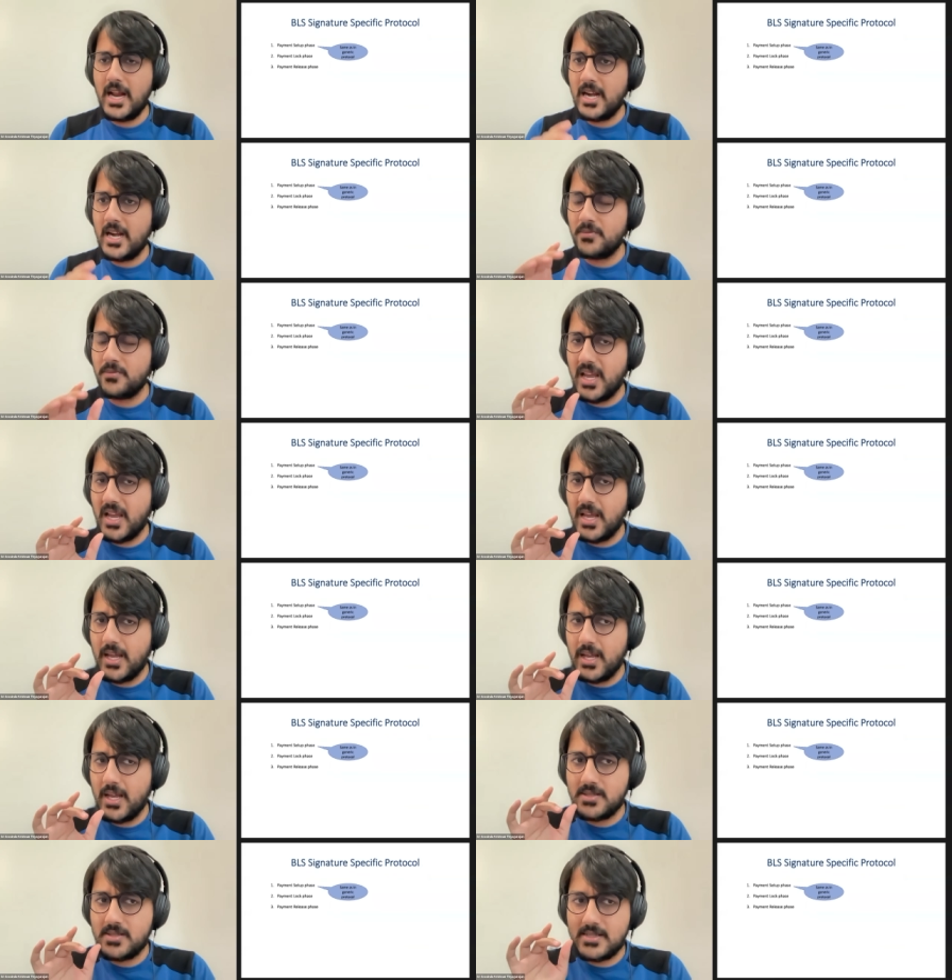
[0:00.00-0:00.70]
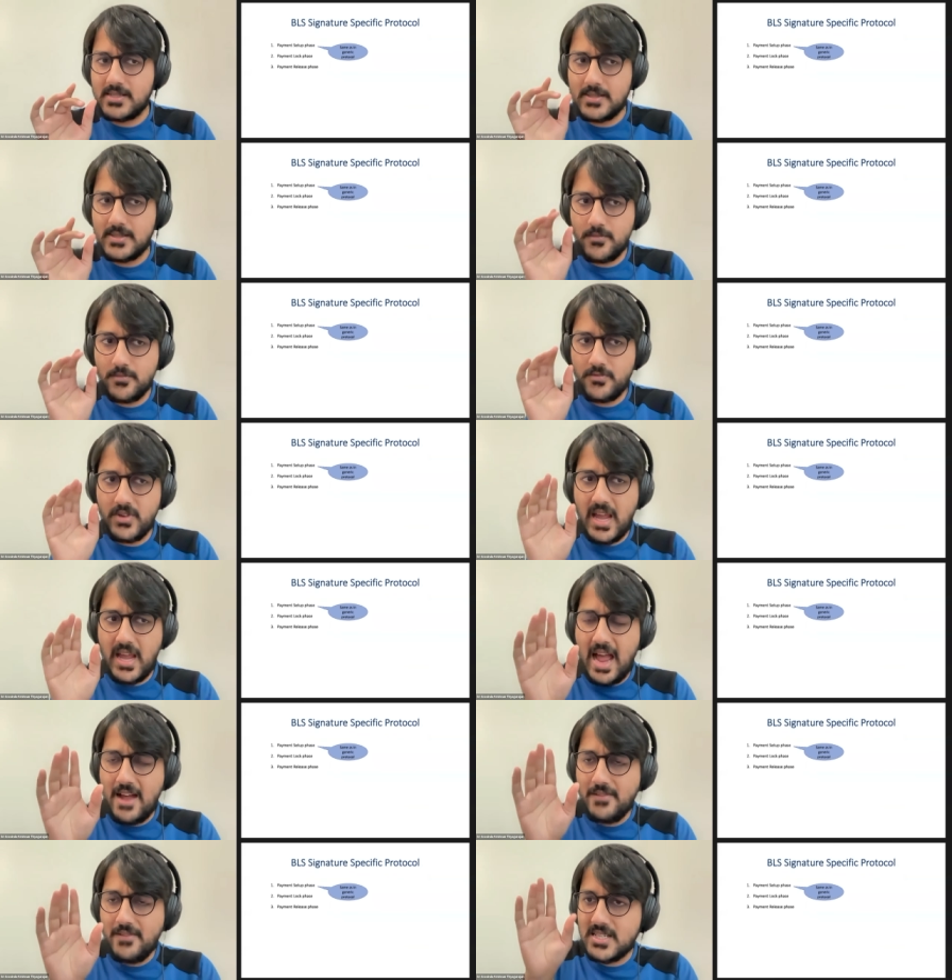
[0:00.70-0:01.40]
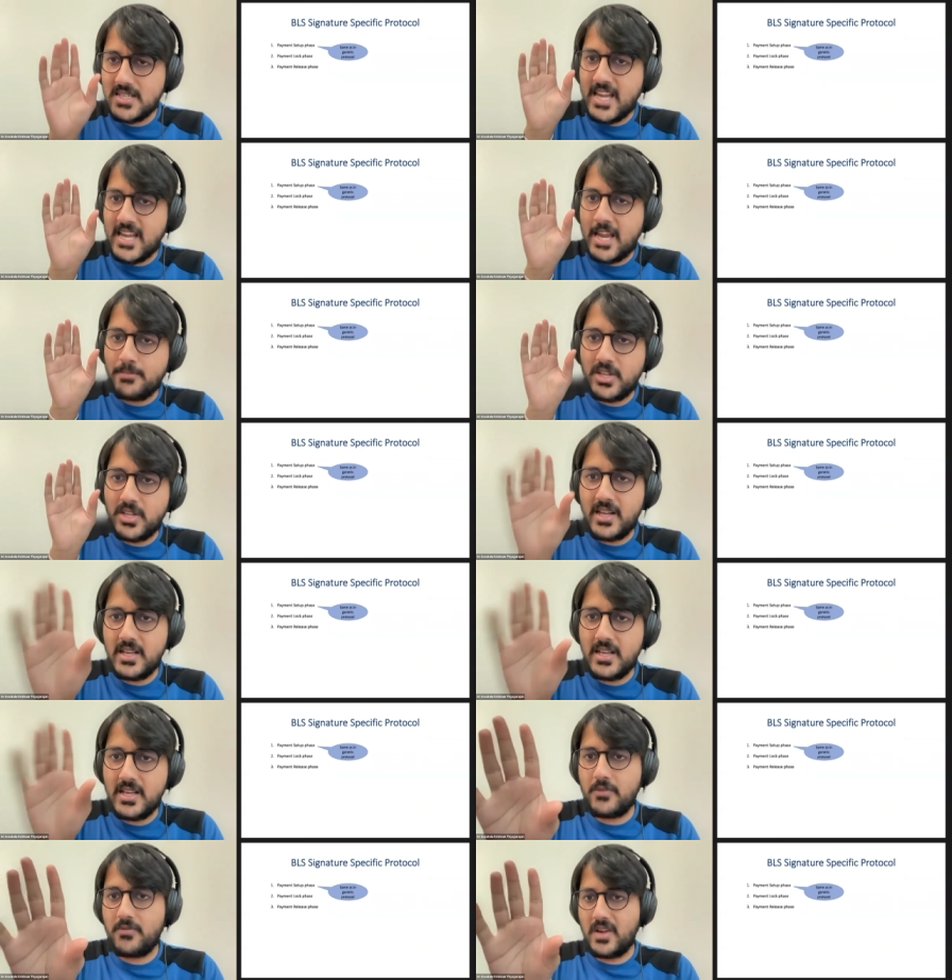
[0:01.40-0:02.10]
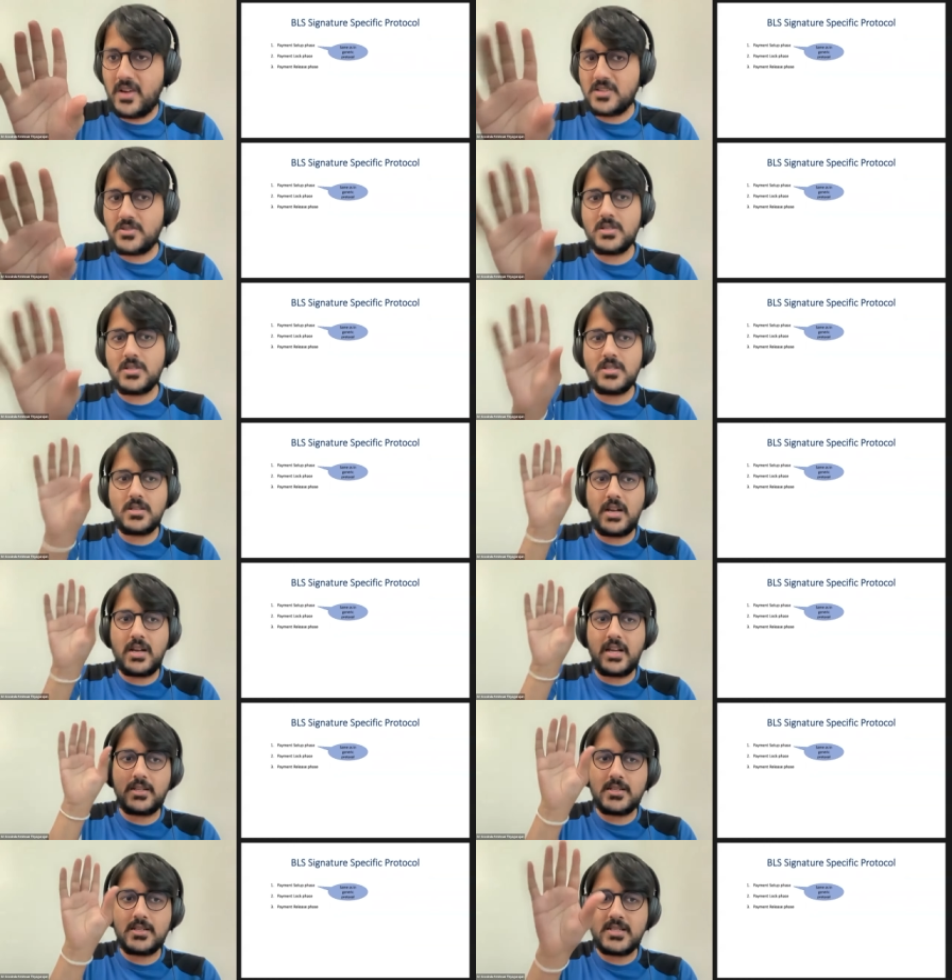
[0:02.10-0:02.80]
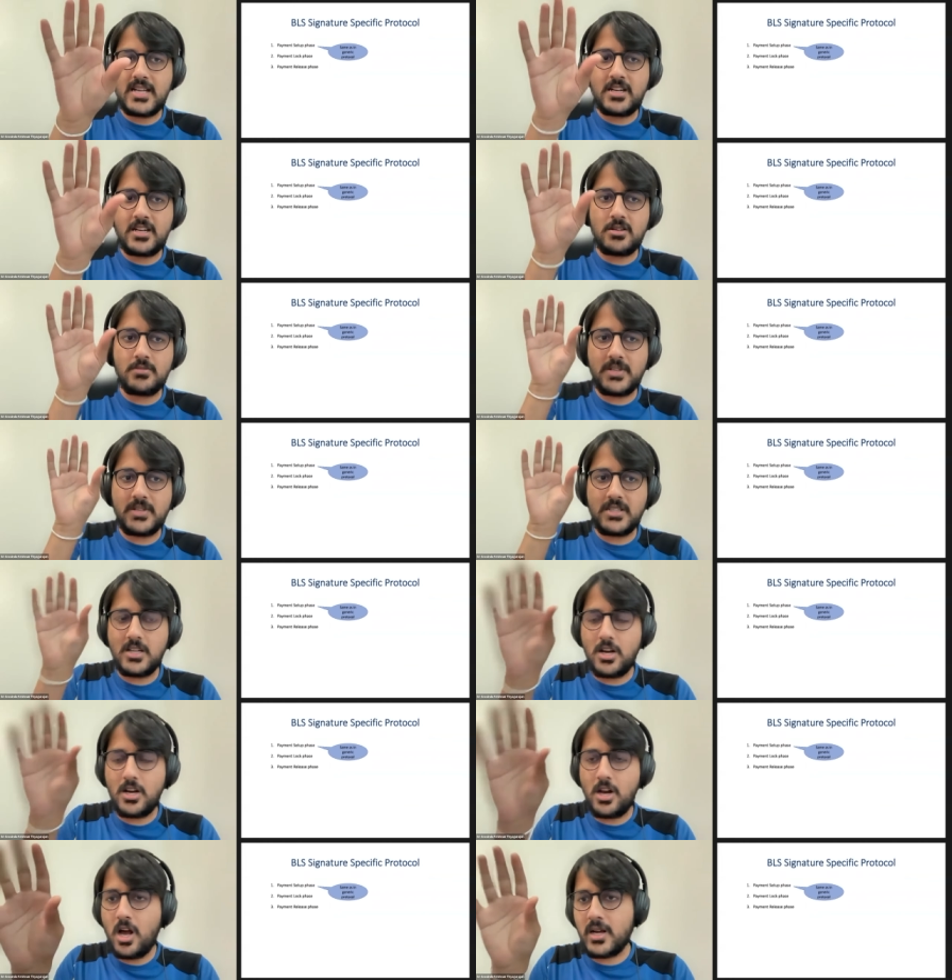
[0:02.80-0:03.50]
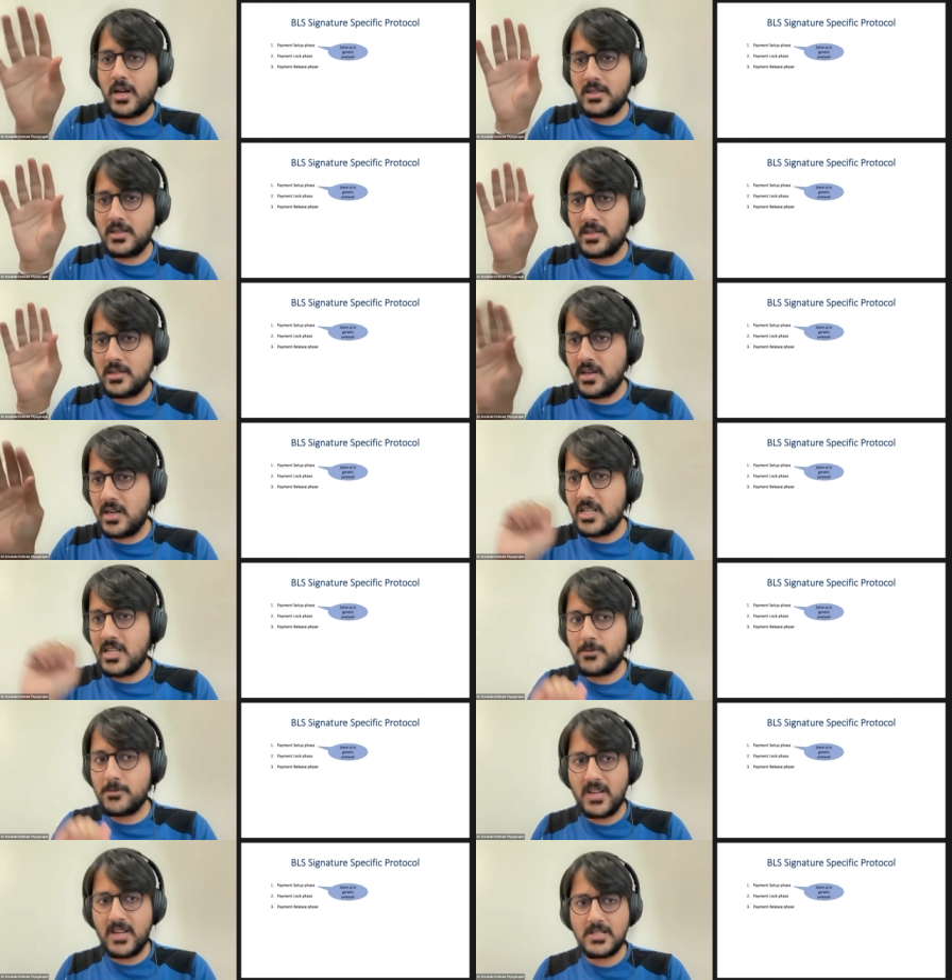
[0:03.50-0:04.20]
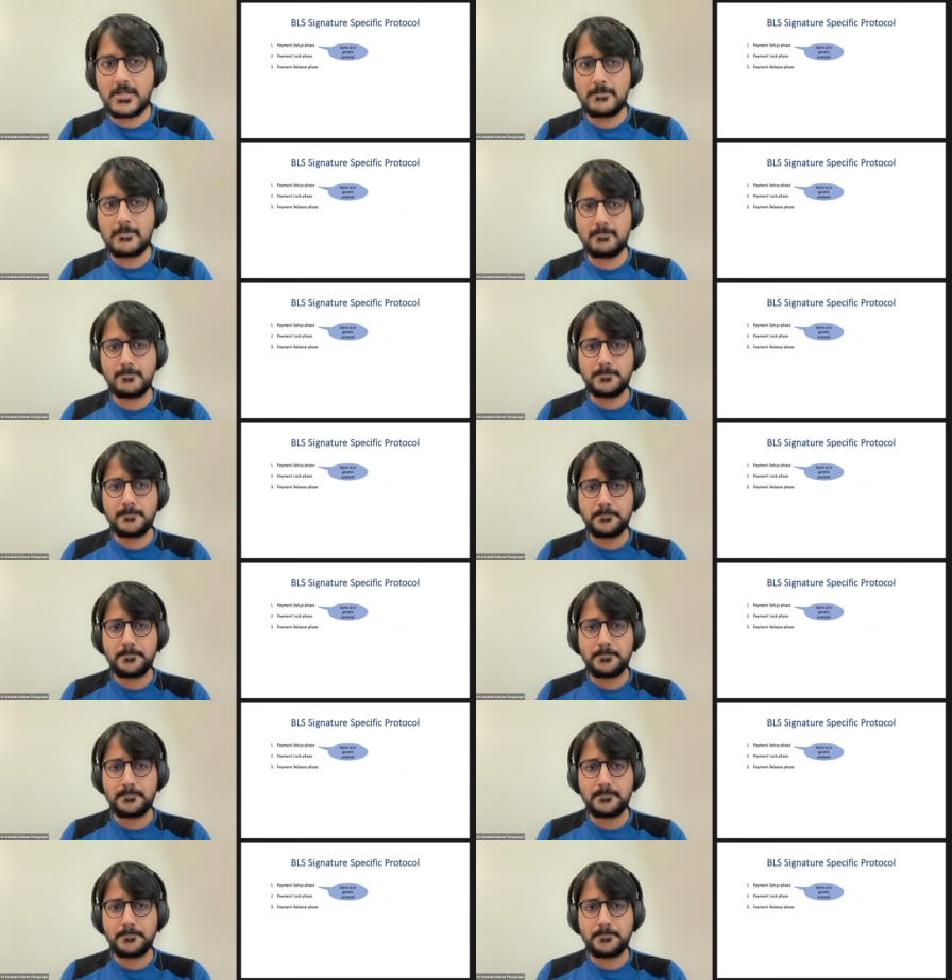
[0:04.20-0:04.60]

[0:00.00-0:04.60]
And we, we have the same three phases, like the setup and the lock and the release phase.